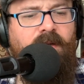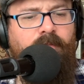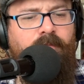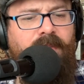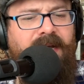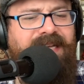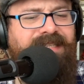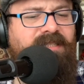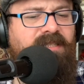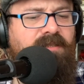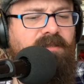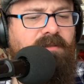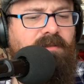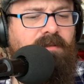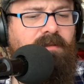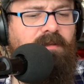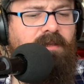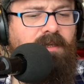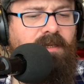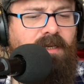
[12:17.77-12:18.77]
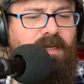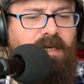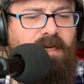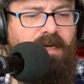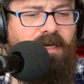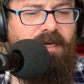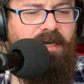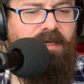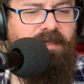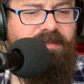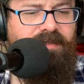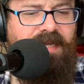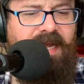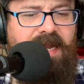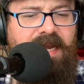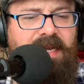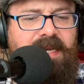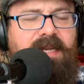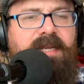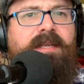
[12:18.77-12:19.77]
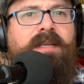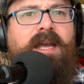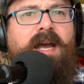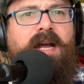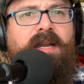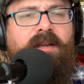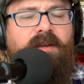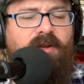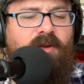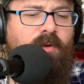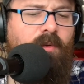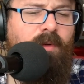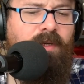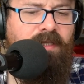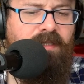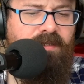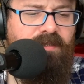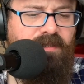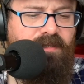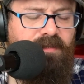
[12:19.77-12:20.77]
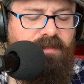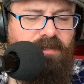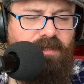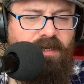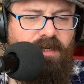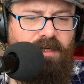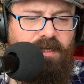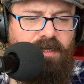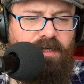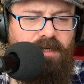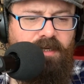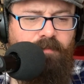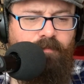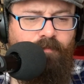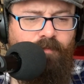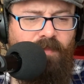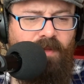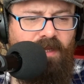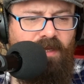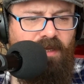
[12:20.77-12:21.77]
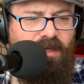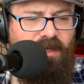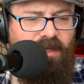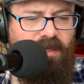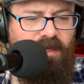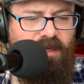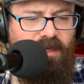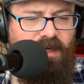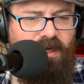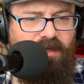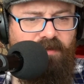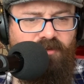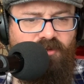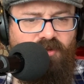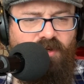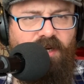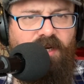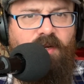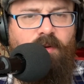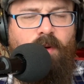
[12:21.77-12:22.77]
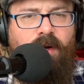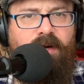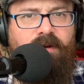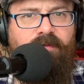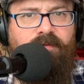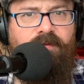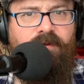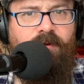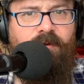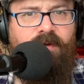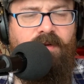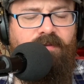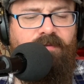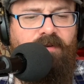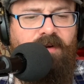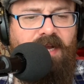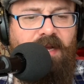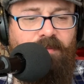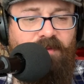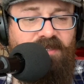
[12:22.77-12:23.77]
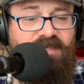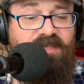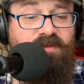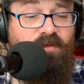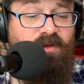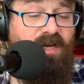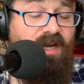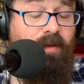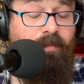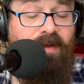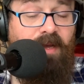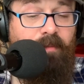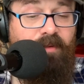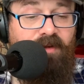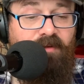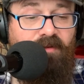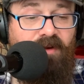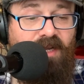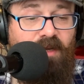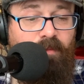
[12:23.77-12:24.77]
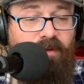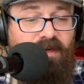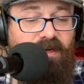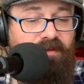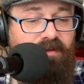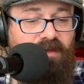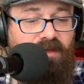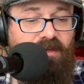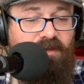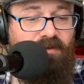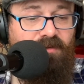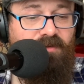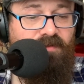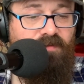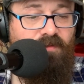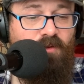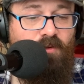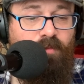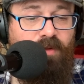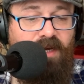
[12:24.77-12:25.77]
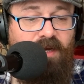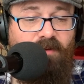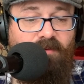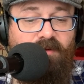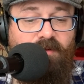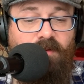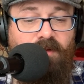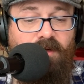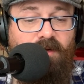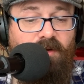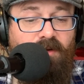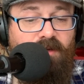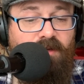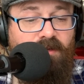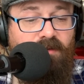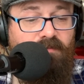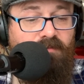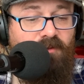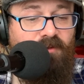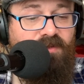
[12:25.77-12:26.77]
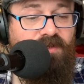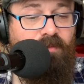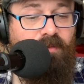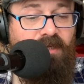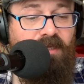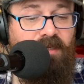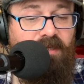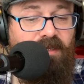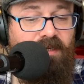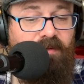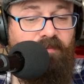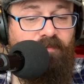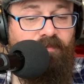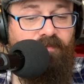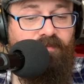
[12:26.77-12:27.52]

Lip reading: Pastel Daily Kana Quiz. I try quite a few different apps. This is one I'm happy to recommend. I think it costs £4 to unlock it or something like that.